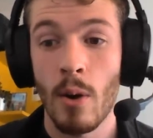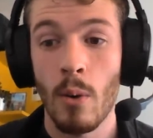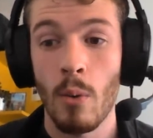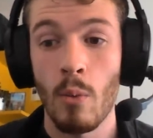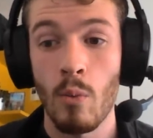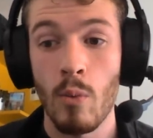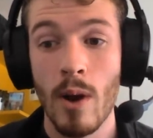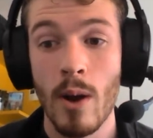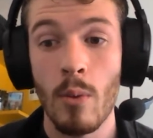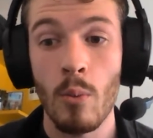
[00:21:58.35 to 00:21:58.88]

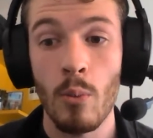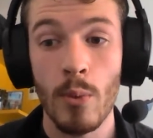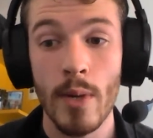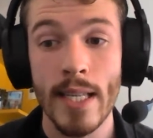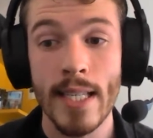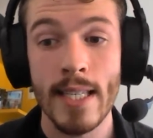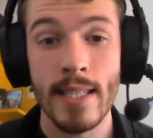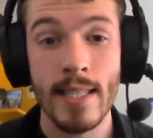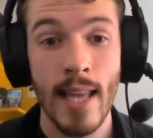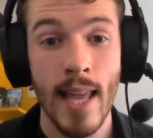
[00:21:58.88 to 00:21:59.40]
When we
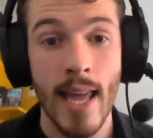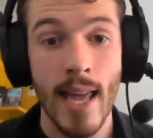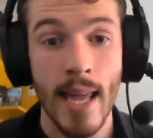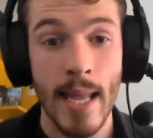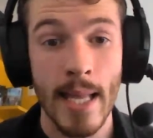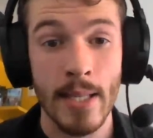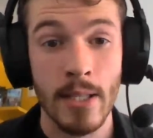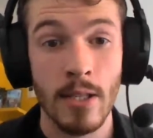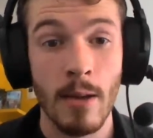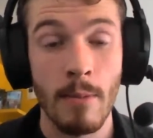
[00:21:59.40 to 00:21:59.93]
say
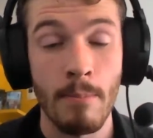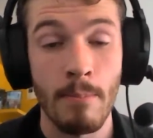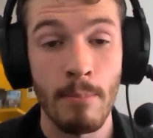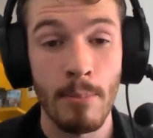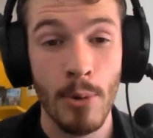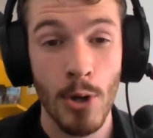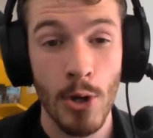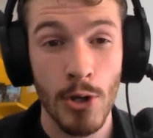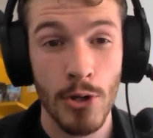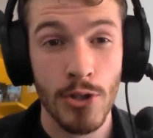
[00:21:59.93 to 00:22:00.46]
to
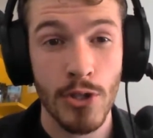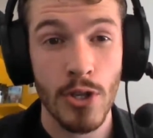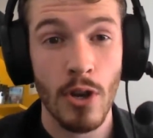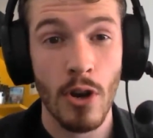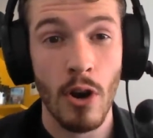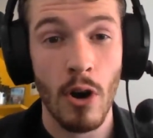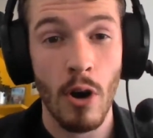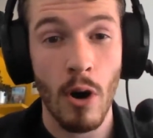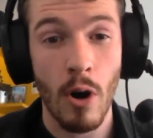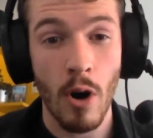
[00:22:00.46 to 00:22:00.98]
put
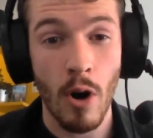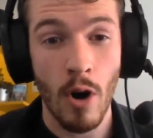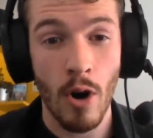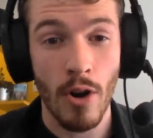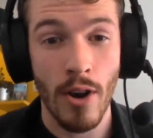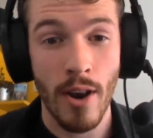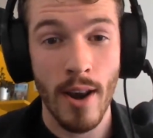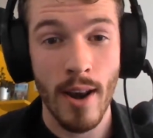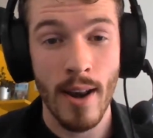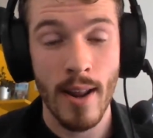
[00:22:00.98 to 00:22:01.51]

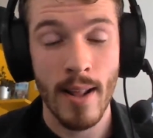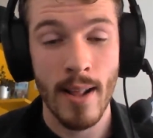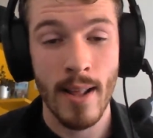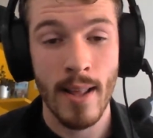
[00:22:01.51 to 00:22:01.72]
on,